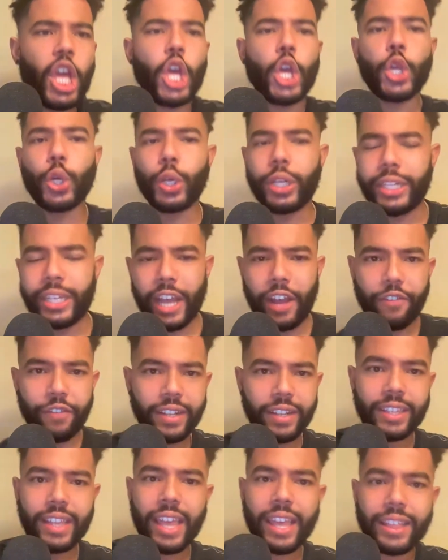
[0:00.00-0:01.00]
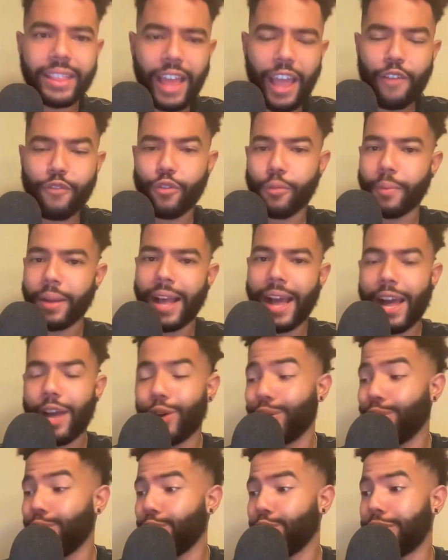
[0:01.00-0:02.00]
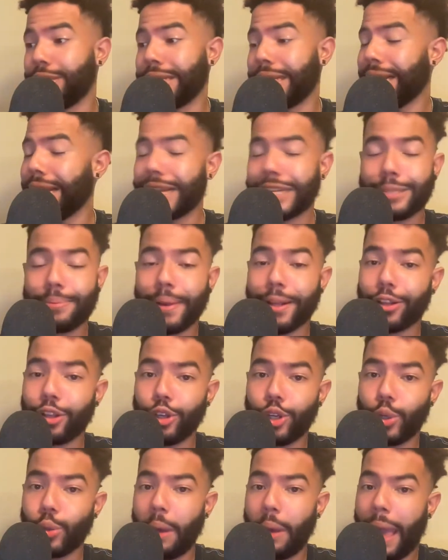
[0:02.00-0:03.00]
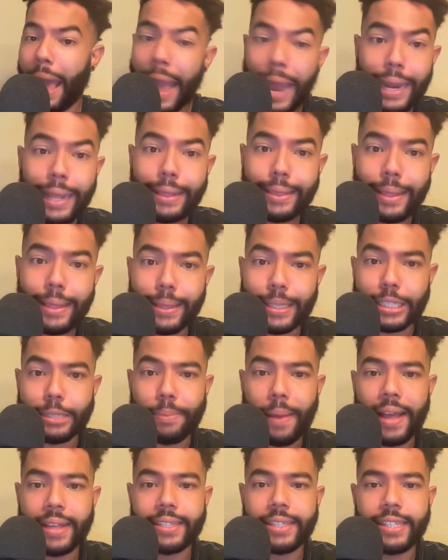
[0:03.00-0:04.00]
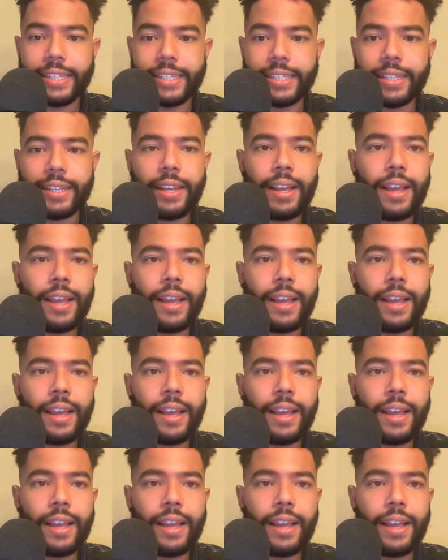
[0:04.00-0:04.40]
You'll definitely take that from a guy who you didn't expect to do anything this past season.